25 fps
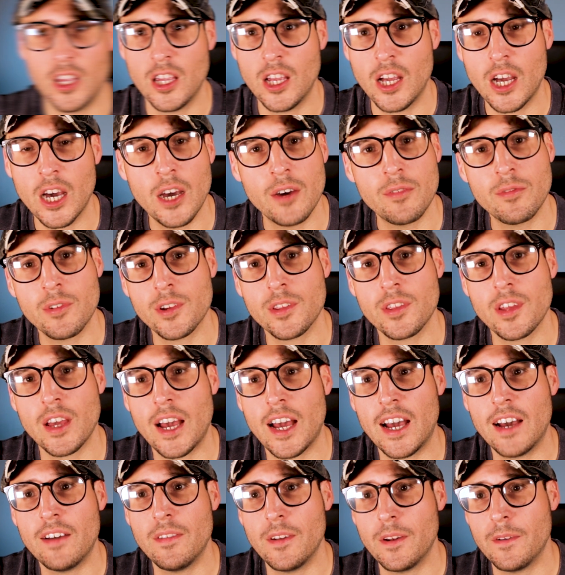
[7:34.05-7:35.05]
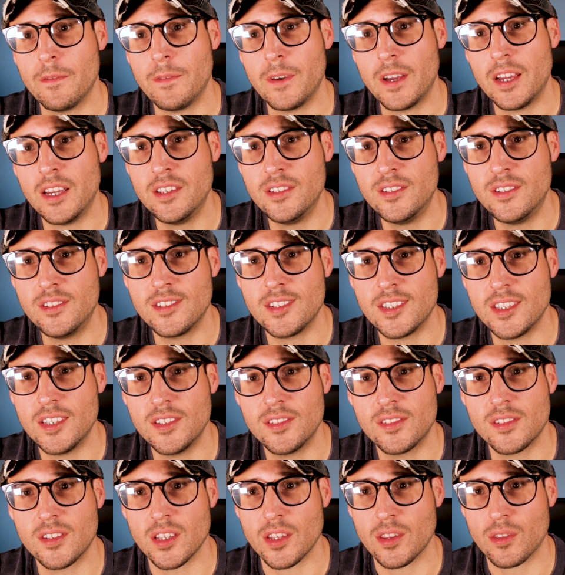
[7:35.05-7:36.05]
However, the avid fan
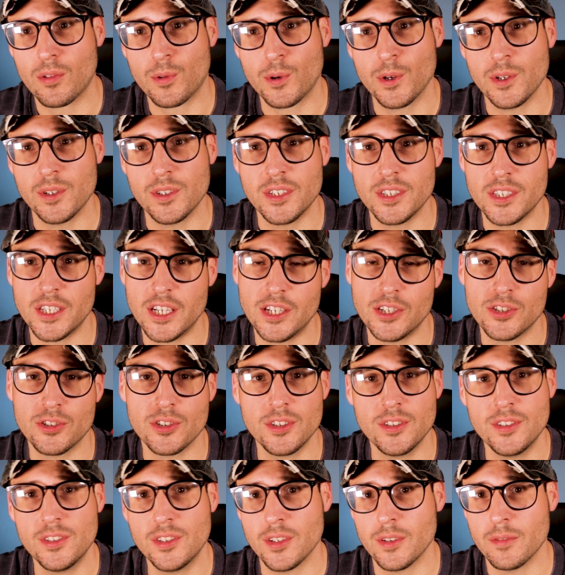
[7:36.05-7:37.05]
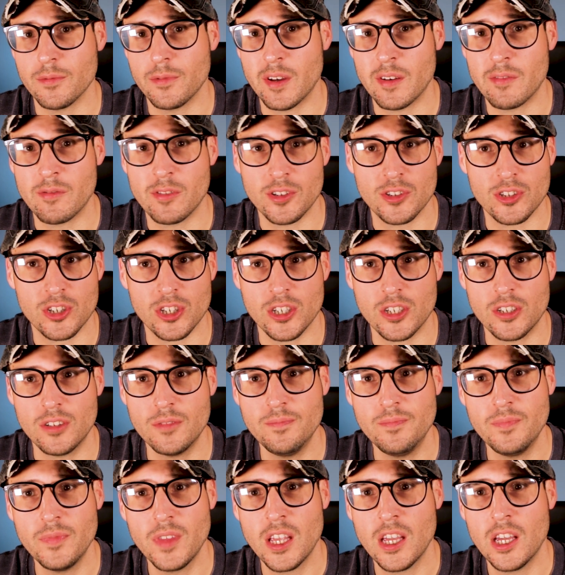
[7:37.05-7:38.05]
sees the thrill and dangerous of every turn.